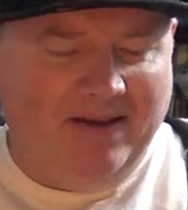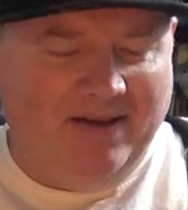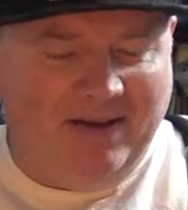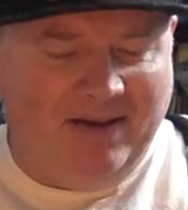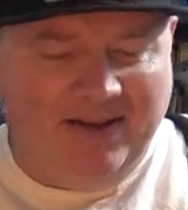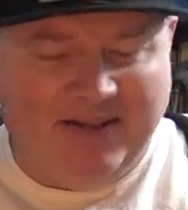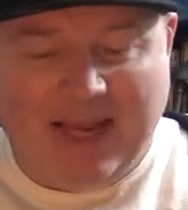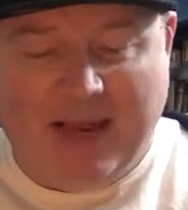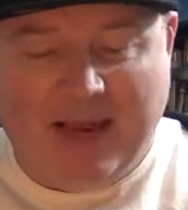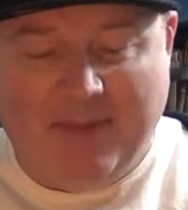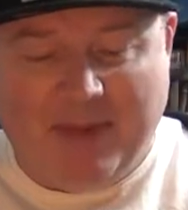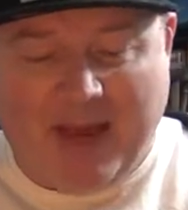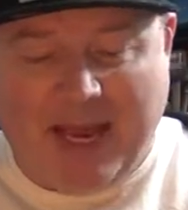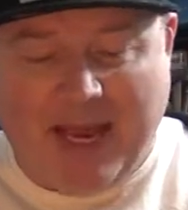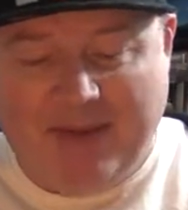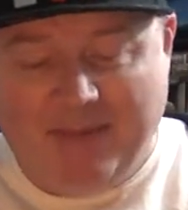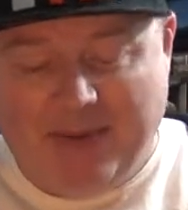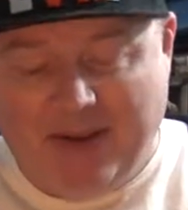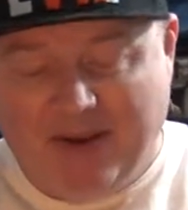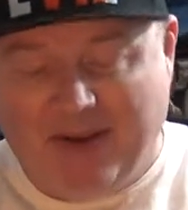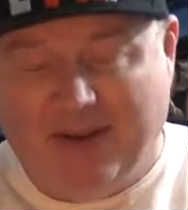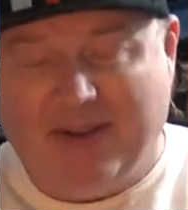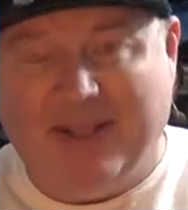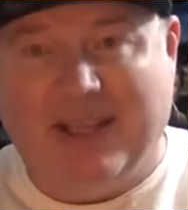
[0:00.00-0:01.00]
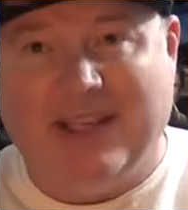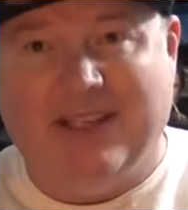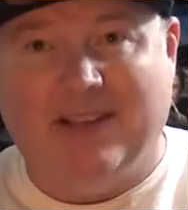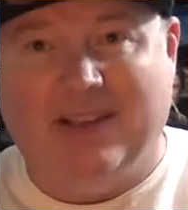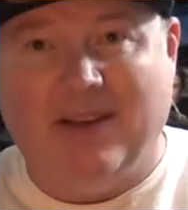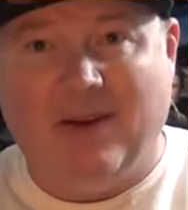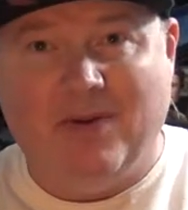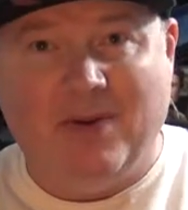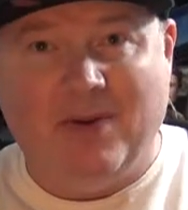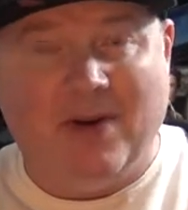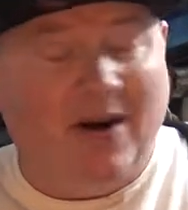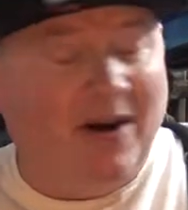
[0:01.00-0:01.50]
I say baby because it's
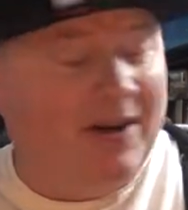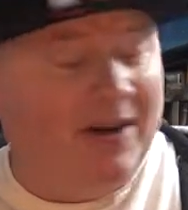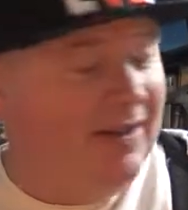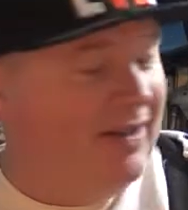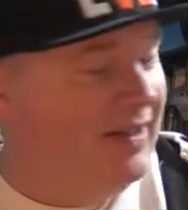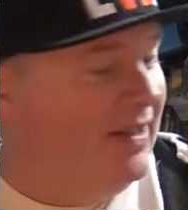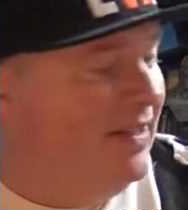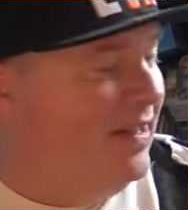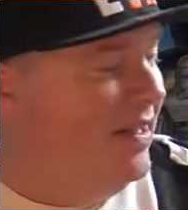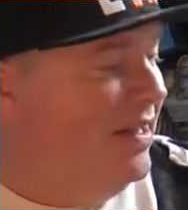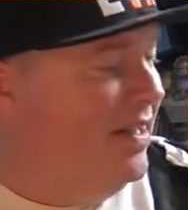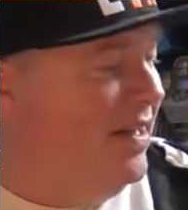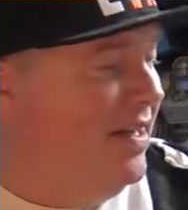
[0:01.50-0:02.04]
so nice.